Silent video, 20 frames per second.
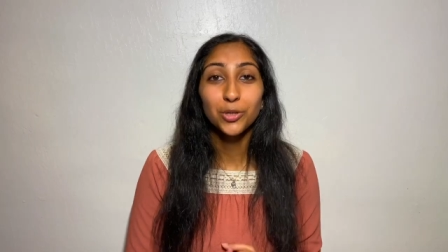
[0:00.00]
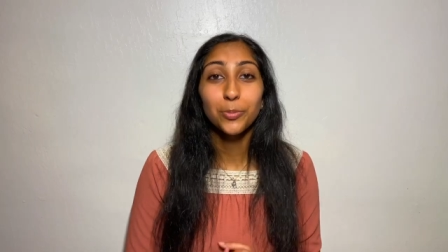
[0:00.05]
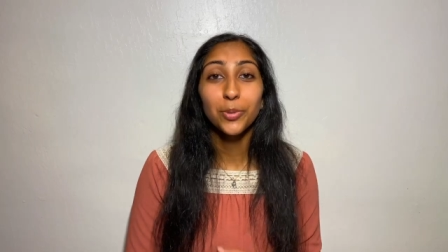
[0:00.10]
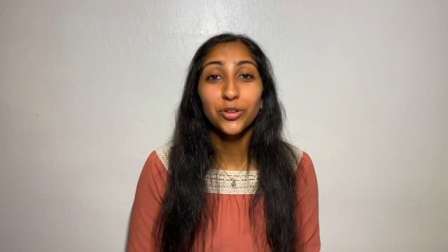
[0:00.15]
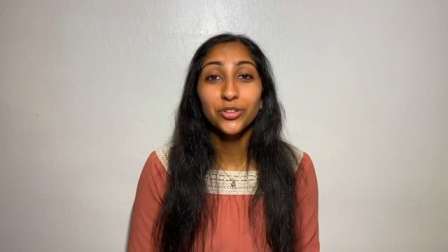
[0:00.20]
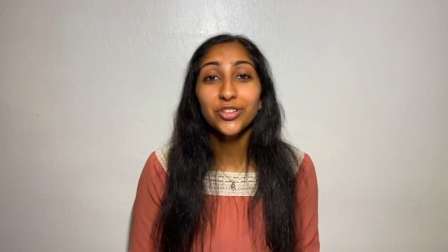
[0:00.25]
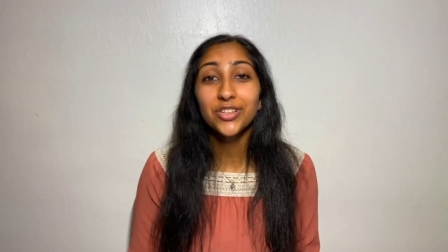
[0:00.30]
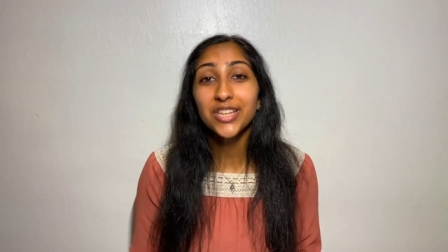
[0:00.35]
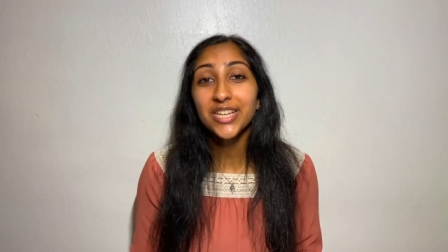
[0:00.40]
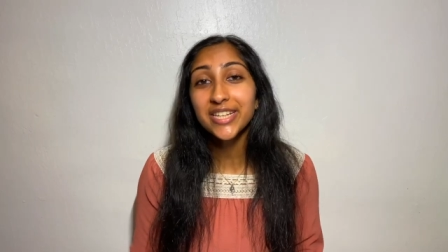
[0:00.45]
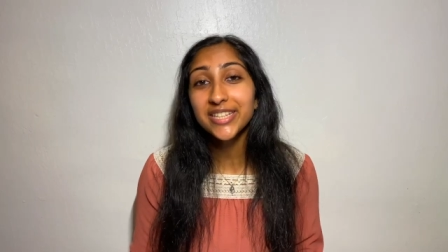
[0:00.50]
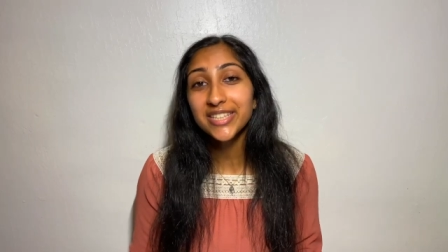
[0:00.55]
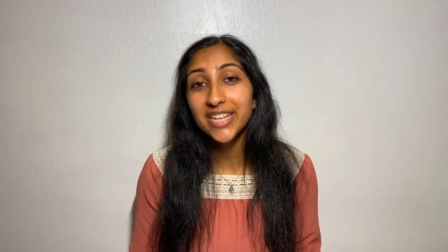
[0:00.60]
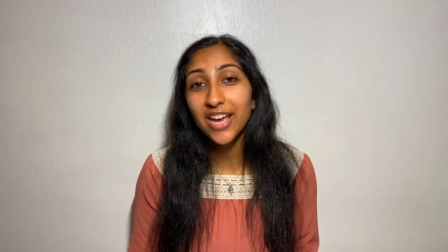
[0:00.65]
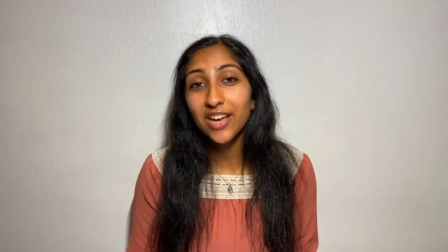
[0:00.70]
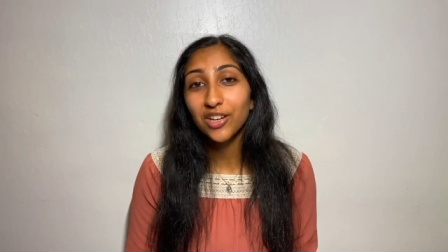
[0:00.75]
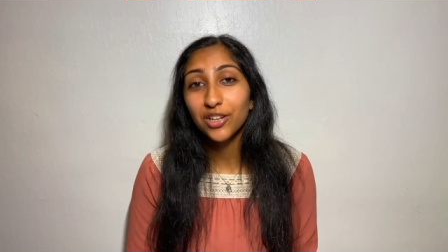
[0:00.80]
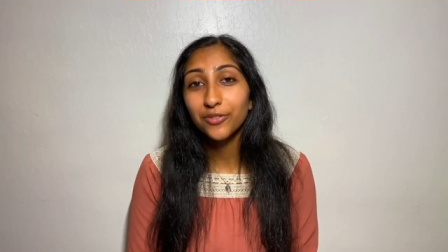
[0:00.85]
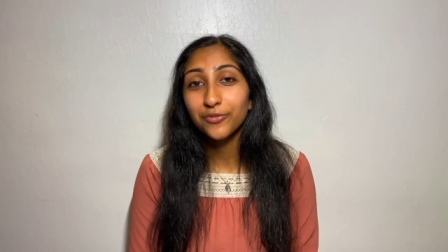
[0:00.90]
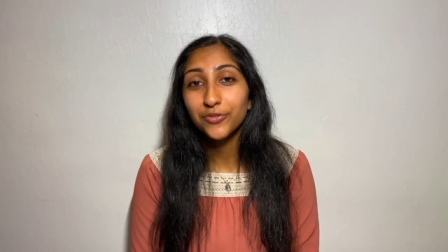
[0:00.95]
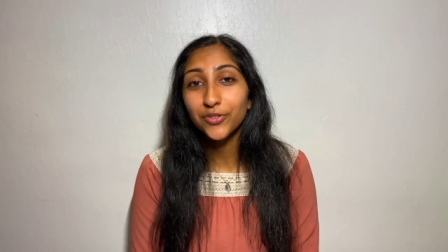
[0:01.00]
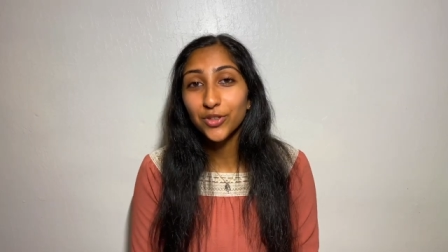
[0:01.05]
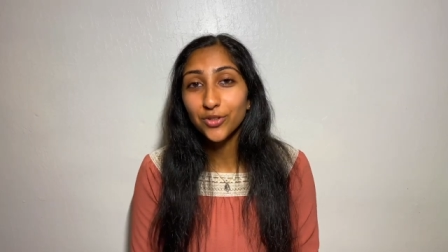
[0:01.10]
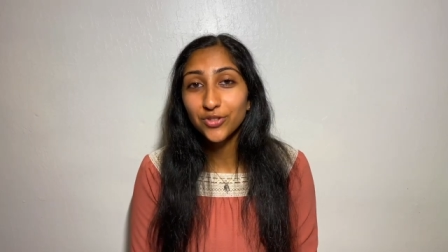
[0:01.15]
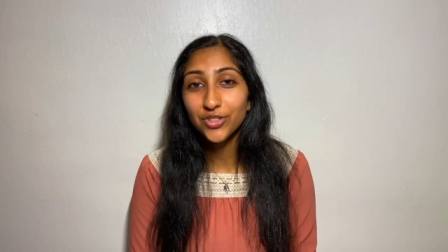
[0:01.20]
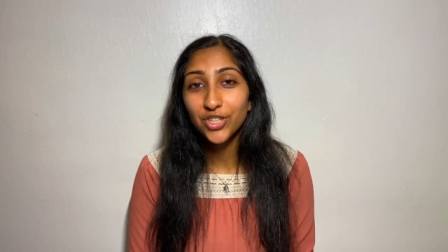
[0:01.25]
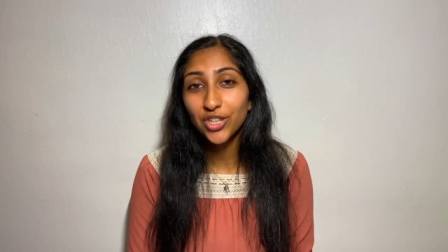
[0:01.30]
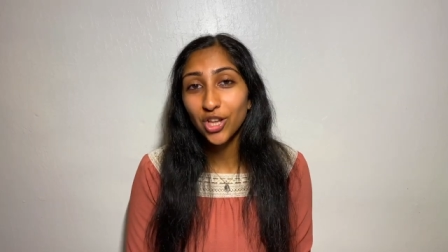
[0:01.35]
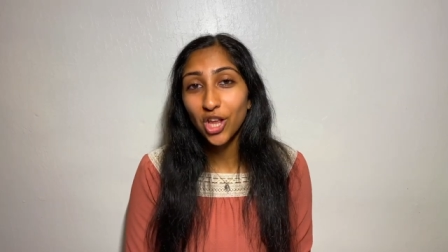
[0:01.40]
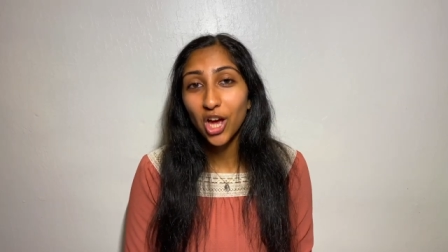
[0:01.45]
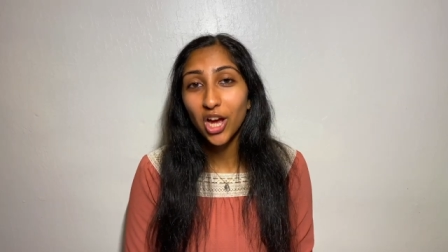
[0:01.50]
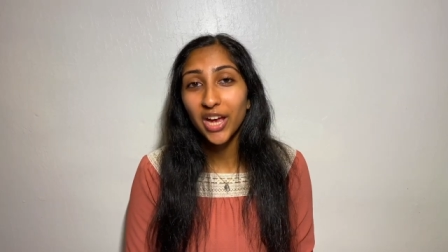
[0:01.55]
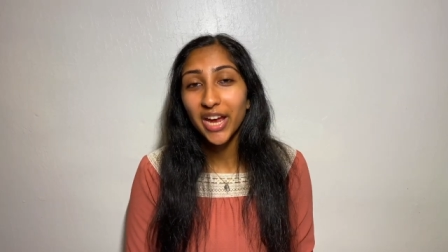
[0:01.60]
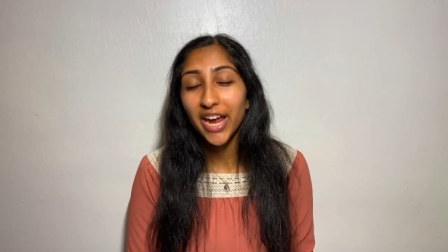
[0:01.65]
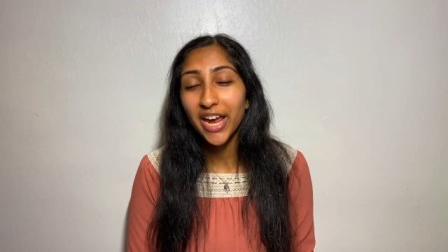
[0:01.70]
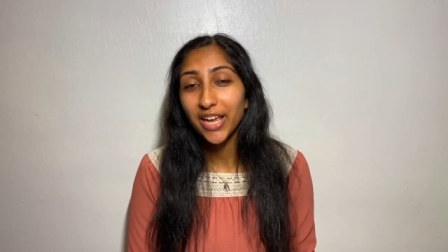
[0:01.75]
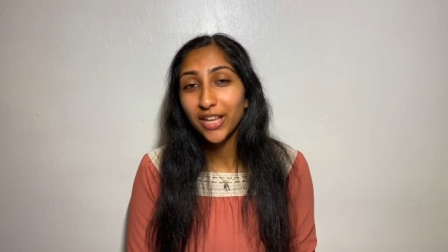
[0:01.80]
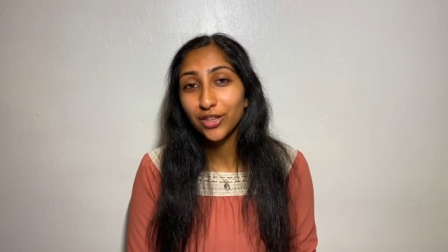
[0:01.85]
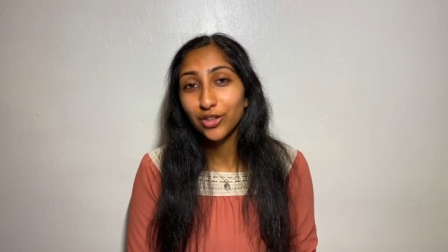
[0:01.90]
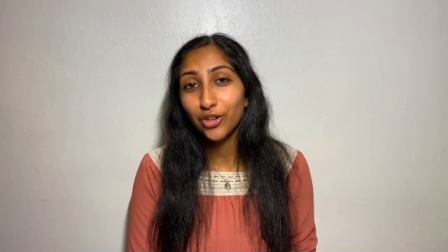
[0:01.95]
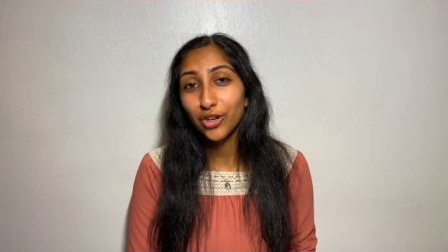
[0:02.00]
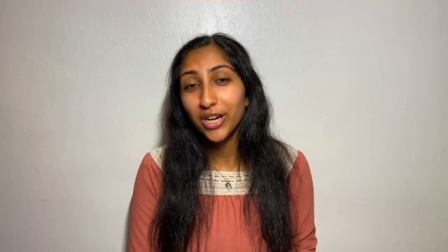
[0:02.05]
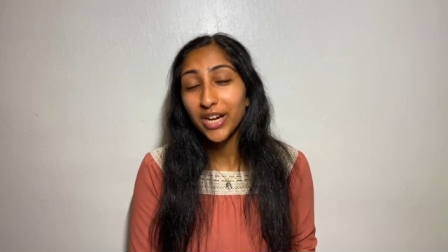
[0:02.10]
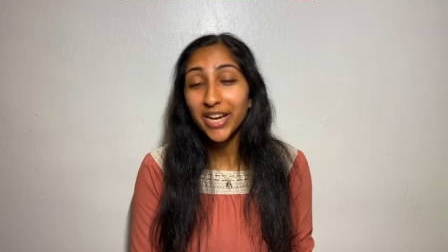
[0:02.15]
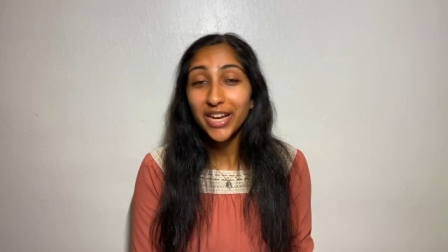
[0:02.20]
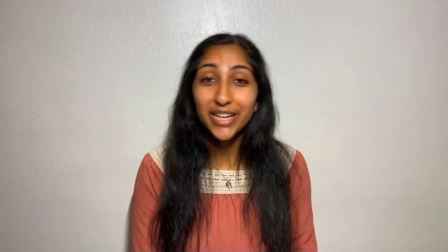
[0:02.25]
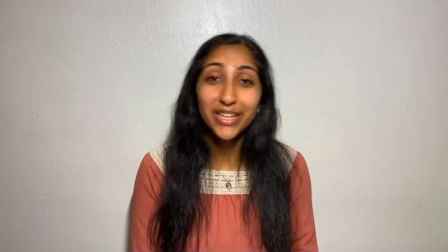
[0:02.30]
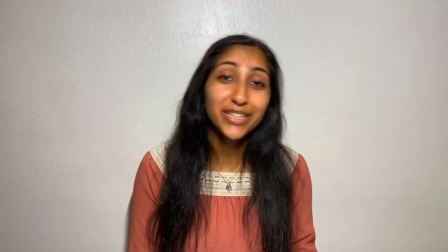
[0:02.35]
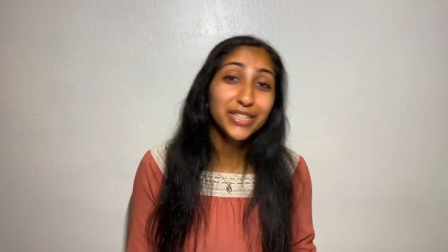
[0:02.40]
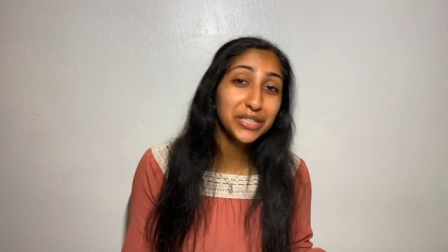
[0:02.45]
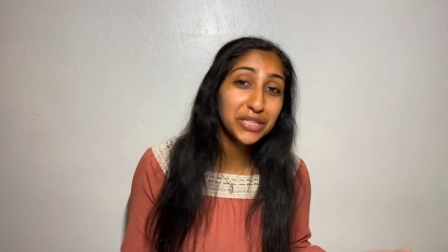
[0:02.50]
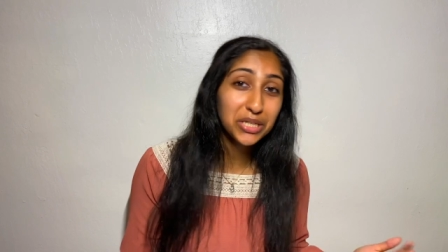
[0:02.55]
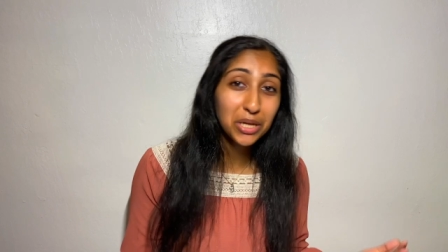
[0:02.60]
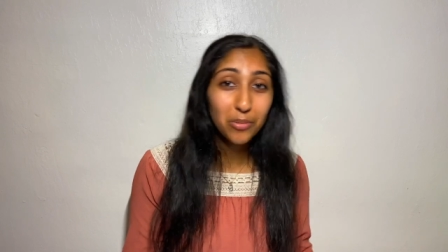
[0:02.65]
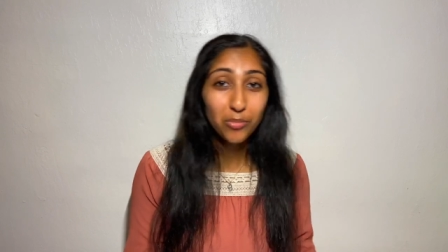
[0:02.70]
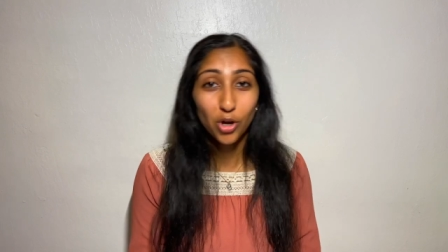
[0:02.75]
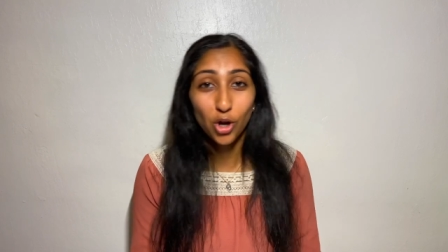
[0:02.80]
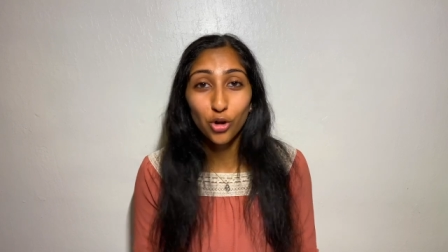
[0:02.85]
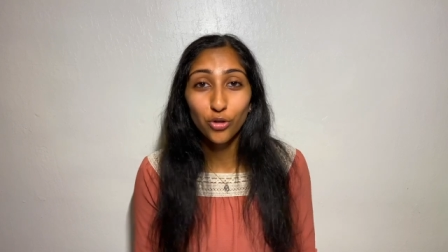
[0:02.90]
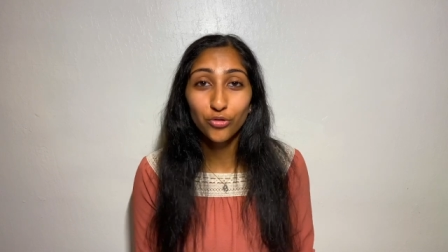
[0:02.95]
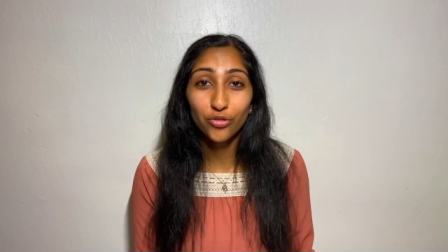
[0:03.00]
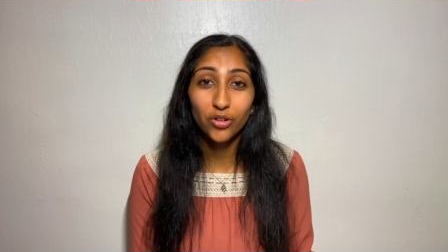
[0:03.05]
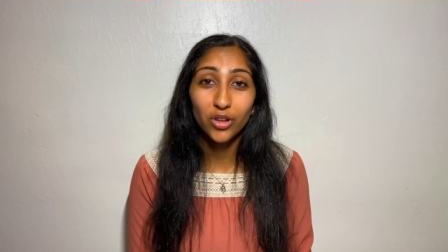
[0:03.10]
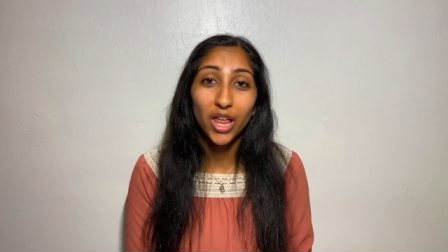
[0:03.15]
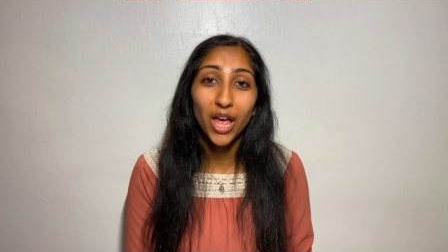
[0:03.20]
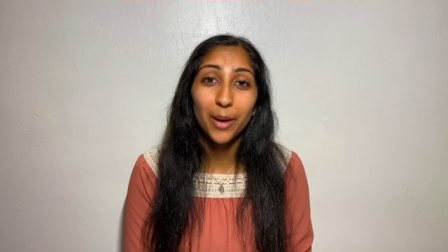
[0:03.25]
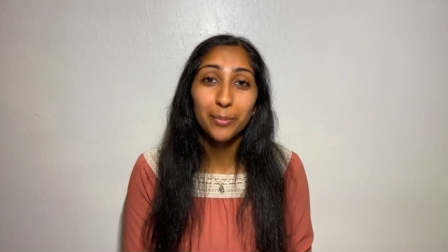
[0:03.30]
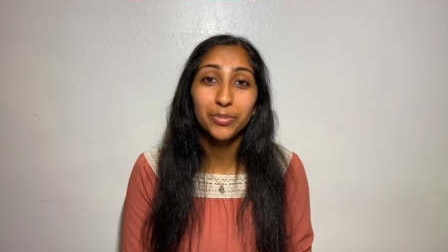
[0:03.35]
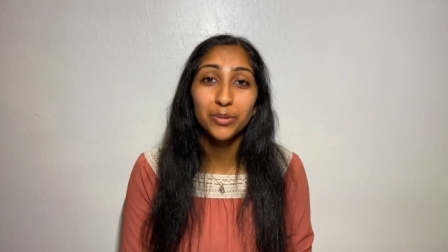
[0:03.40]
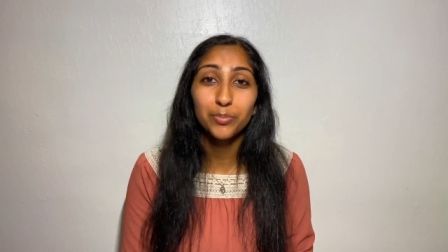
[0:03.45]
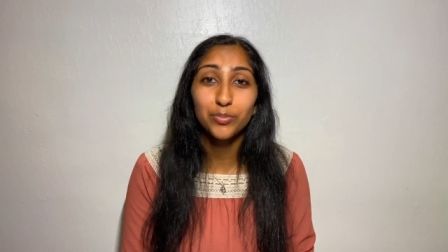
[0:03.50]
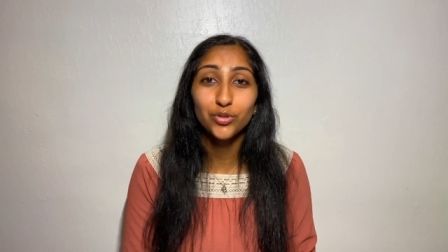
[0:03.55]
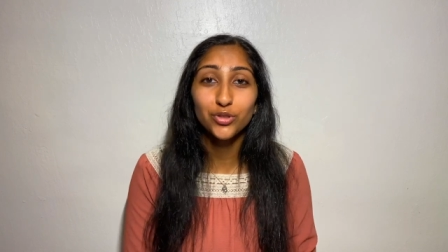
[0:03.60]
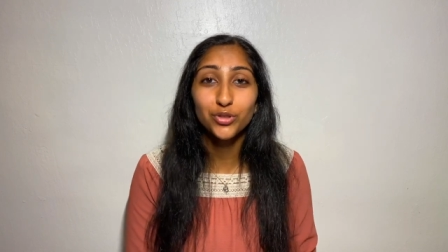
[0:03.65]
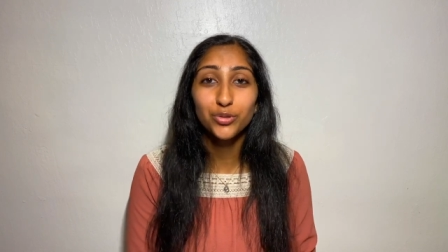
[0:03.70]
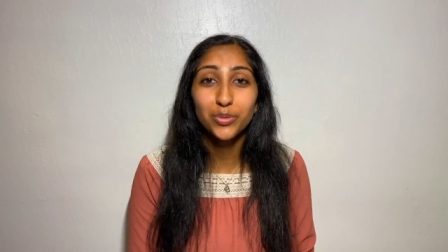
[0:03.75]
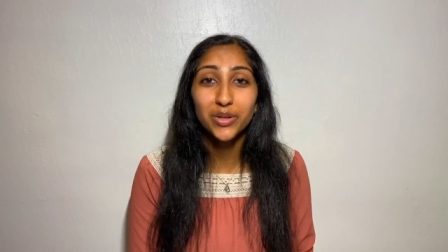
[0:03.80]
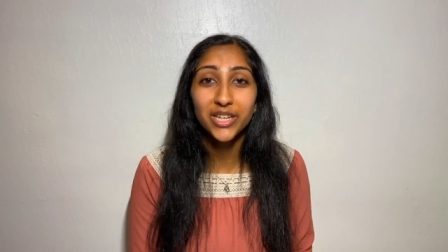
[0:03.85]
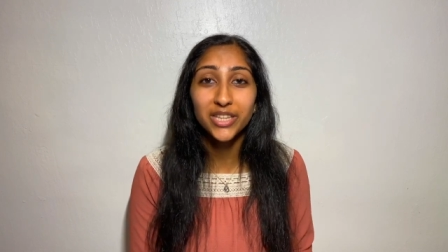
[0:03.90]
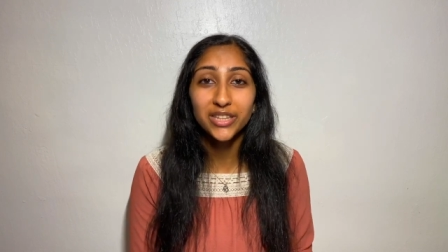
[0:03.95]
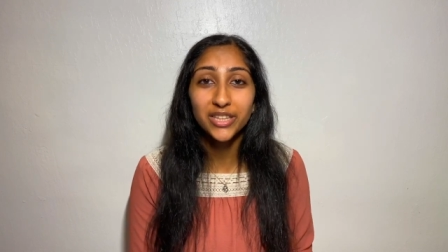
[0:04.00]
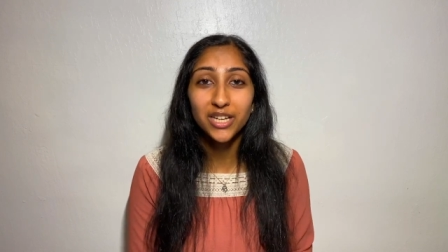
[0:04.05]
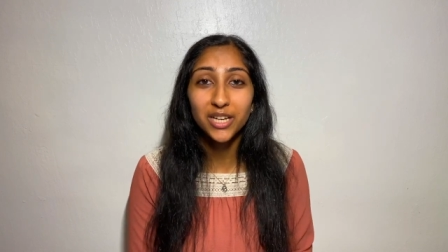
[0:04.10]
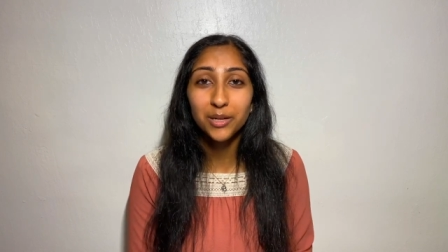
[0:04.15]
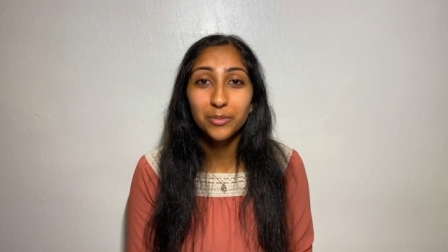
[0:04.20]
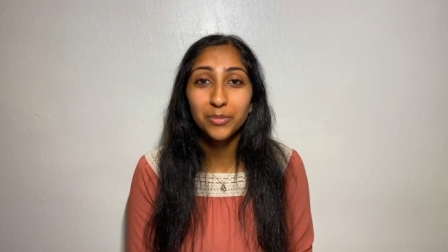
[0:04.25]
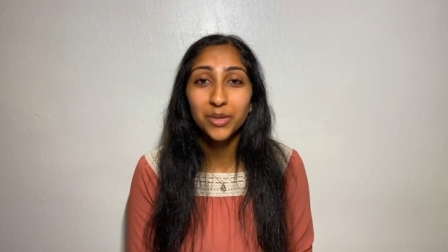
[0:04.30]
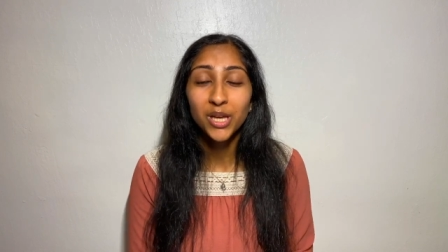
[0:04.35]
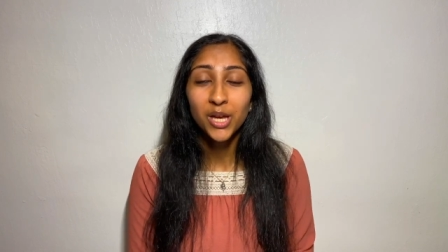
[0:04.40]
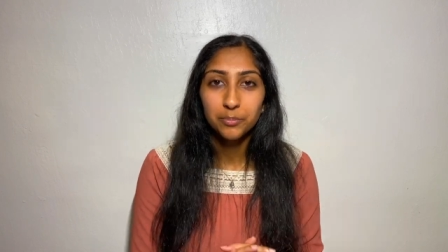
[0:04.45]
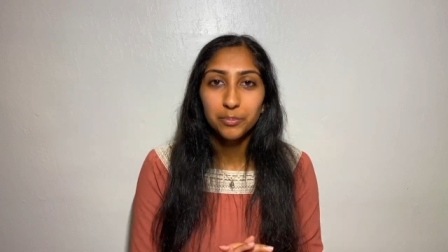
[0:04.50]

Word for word: both of these get confused a lot and there is some overlap between them,